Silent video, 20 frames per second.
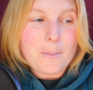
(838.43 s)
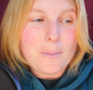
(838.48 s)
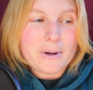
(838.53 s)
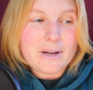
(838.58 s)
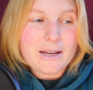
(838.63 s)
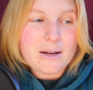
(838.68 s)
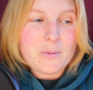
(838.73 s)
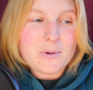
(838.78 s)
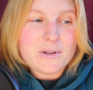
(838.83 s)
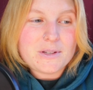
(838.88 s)

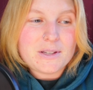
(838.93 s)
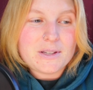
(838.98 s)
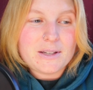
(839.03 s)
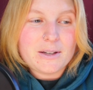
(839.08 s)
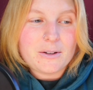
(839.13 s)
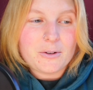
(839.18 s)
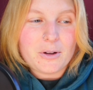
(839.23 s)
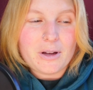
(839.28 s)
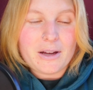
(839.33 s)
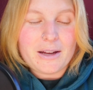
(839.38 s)
but it was
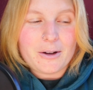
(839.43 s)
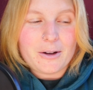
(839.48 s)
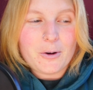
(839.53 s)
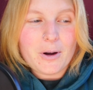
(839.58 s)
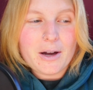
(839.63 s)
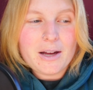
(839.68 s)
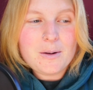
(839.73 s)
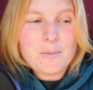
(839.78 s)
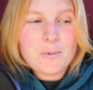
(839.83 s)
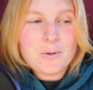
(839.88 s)
an
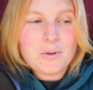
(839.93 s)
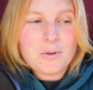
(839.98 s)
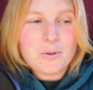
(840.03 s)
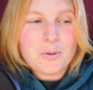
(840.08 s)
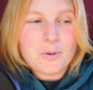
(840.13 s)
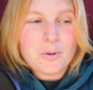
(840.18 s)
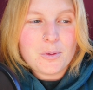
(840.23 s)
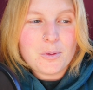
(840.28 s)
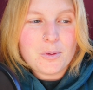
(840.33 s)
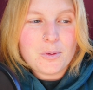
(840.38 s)

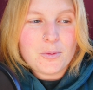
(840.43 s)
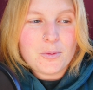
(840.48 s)
incredible